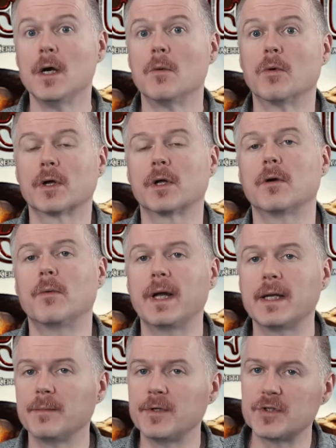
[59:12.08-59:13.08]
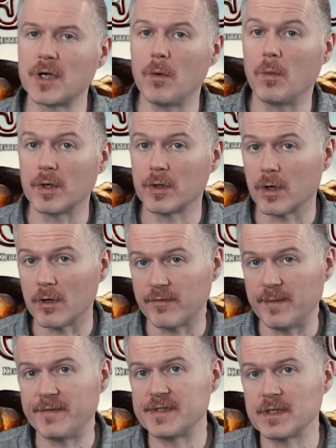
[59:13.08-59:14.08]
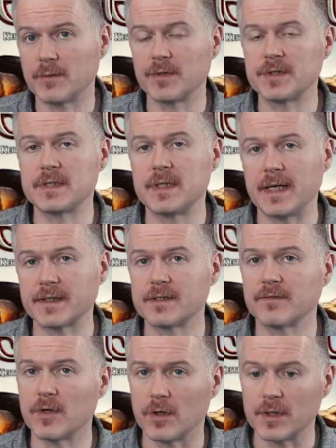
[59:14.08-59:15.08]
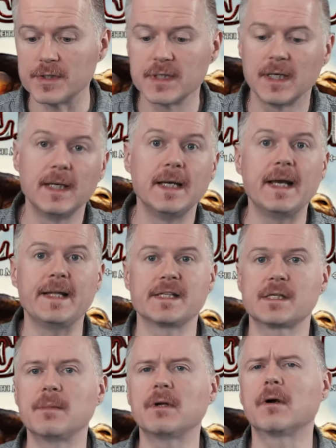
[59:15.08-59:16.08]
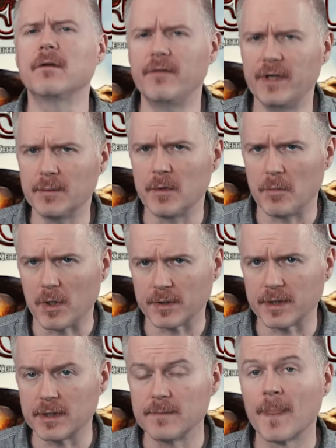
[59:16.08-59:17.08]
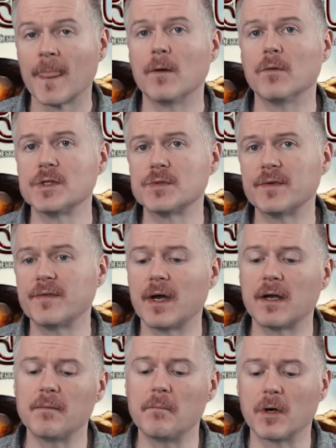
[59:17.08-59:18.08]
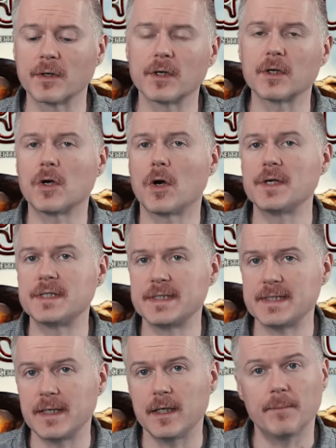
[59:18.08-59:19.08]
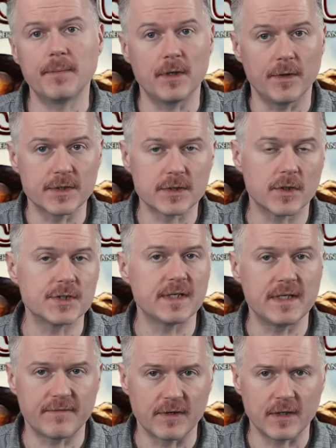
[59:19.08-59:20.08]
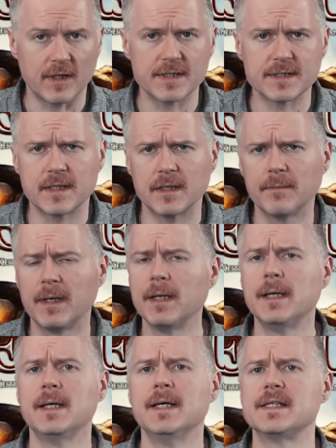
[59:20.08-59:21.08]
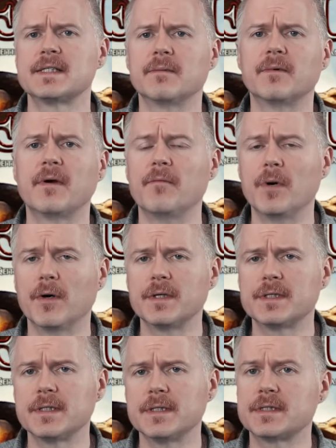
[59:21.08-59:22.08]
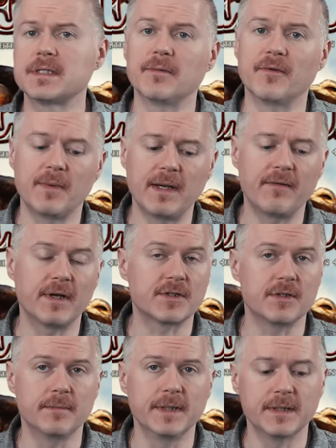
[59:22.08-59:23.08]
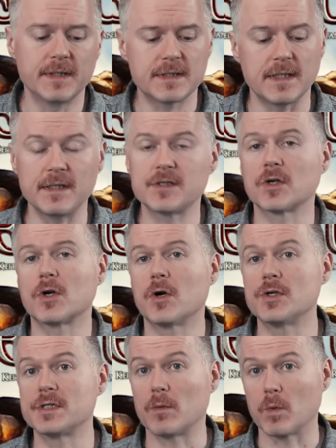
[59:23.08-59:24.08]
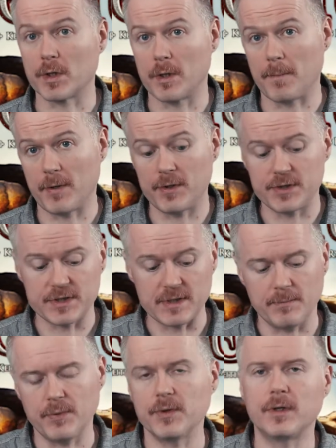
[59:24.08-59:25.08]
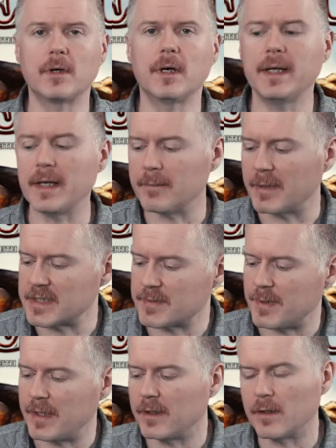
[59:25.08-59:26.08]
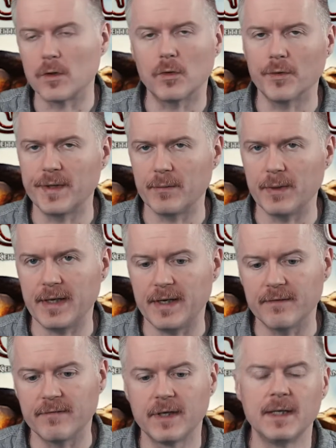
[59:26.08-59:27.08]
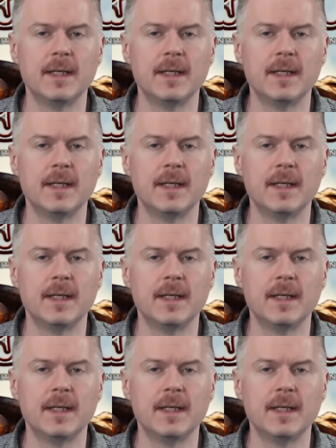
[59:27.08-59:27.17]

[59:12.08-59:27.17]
We're going to randomly draw one card from every single stacks of cards, and that's going to be our available market. Once we've got our market cards set up, and all these cards have different costs on them, some of them have bonuses, some of them have extra abilities, and these are cards that we're going to purchase and put in our hand by spending the gold that we have.